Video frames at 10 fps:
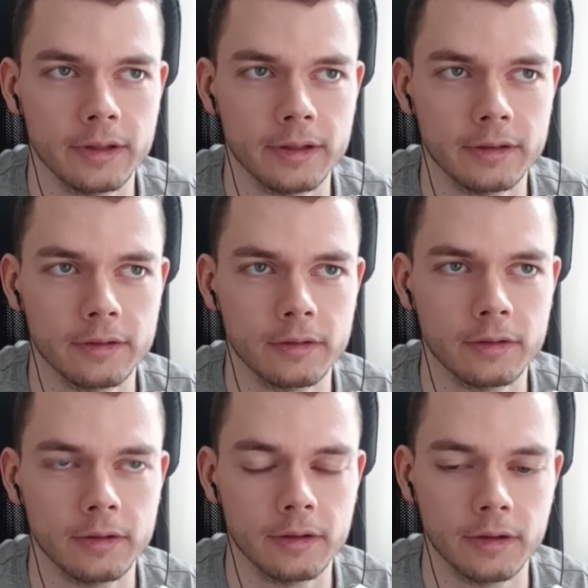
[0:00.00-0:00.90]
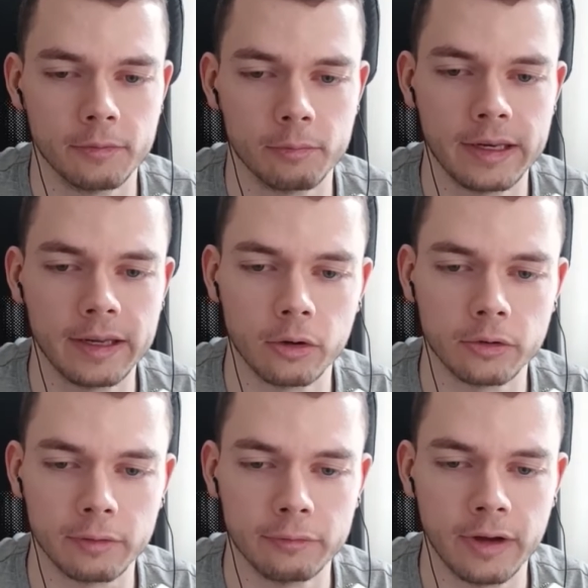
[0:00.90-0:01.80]
it is really a
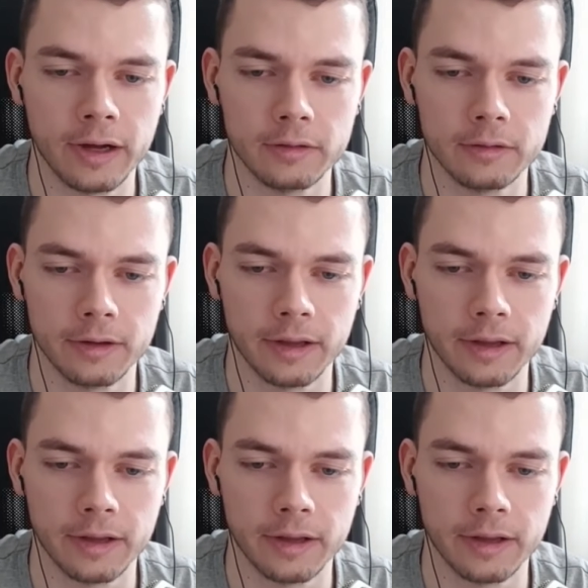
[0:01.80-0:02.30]
lot of fun.